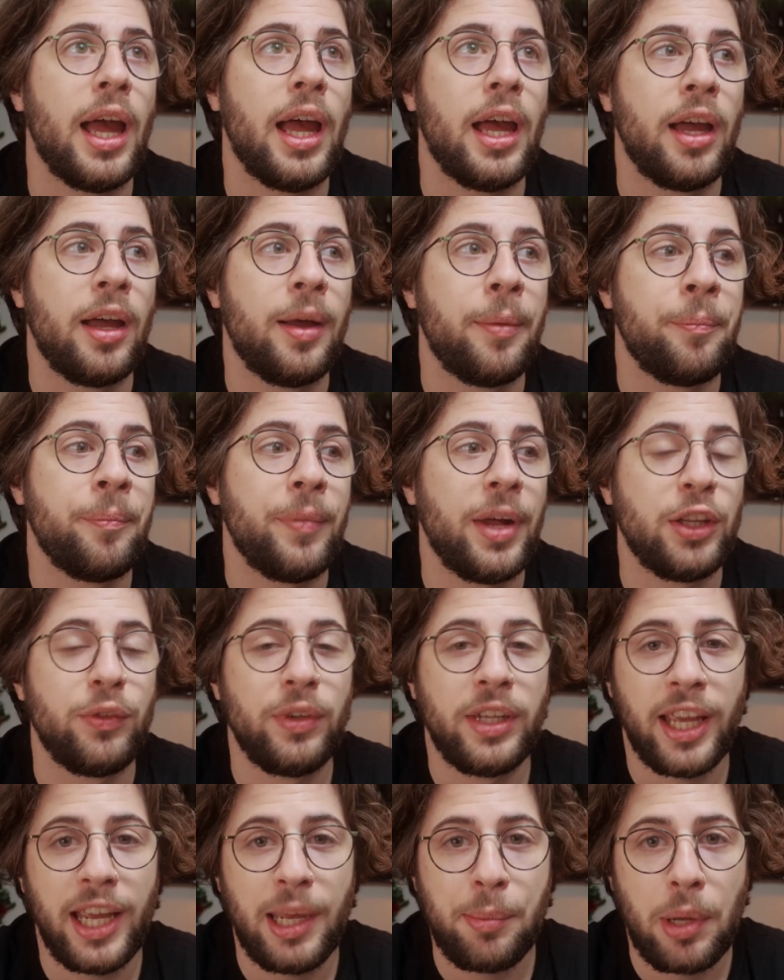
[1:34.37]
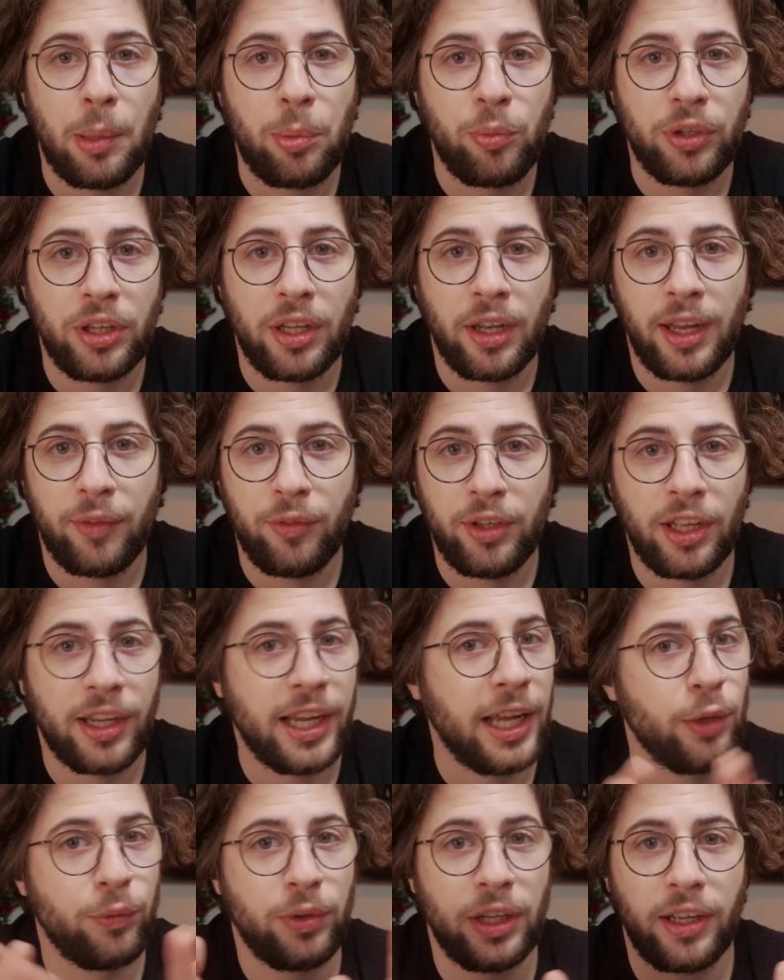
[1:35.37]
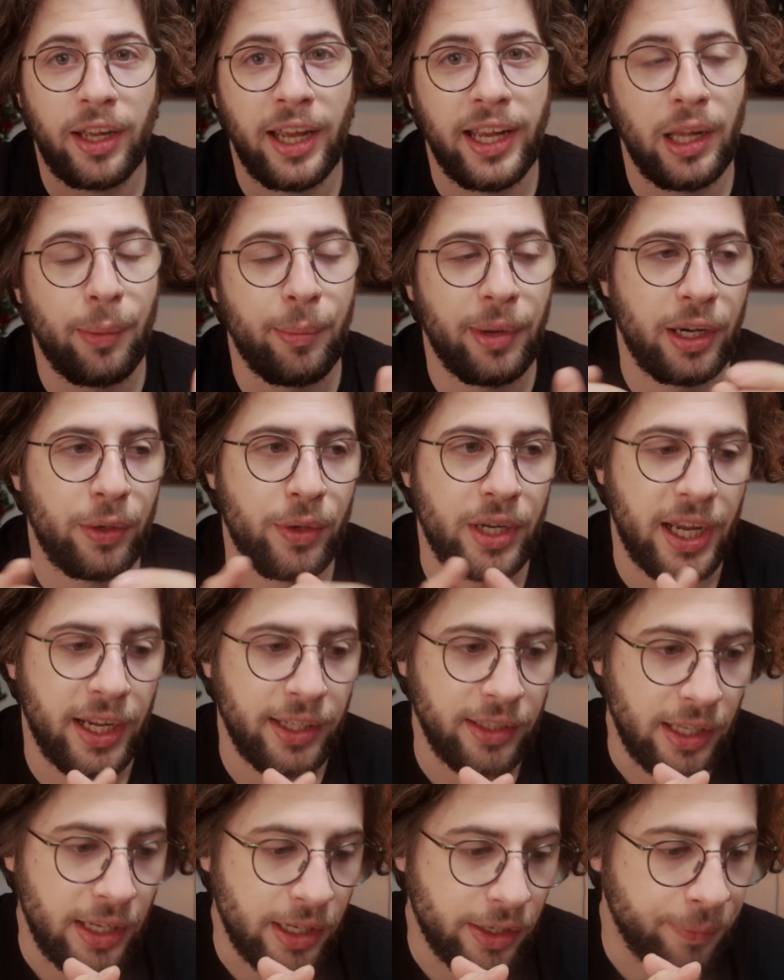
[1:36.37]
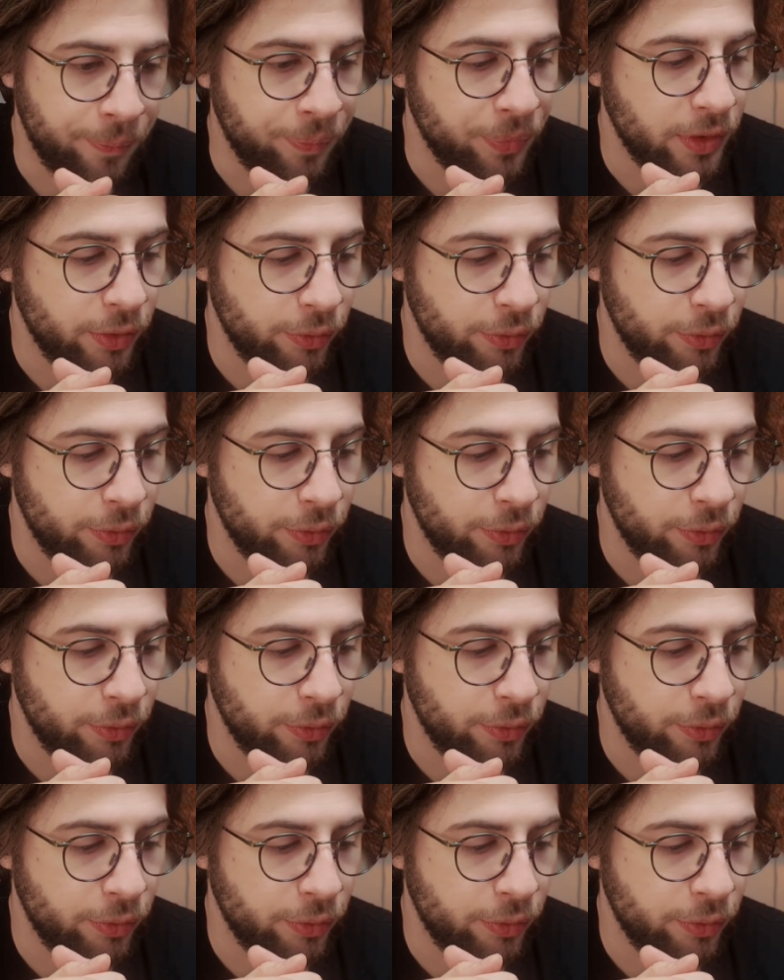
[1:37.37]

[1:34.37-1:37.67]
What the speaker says: And we came up with a kind of like a Hail Mary idea.